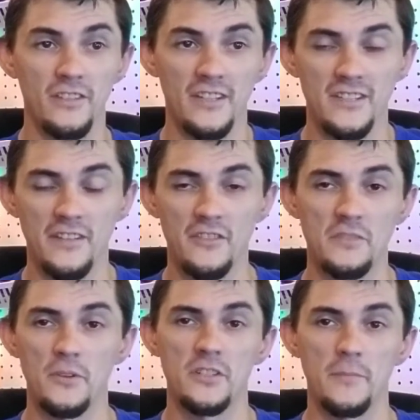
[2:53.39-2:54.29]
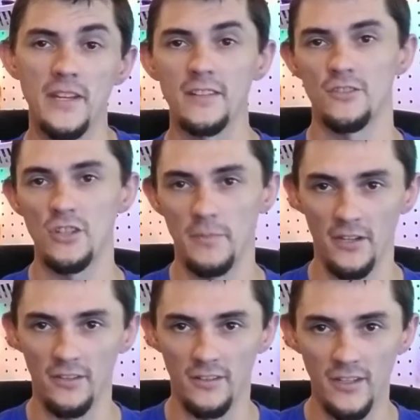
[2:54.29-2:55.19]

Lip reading: isn't even supposed to be in a Jeep at all.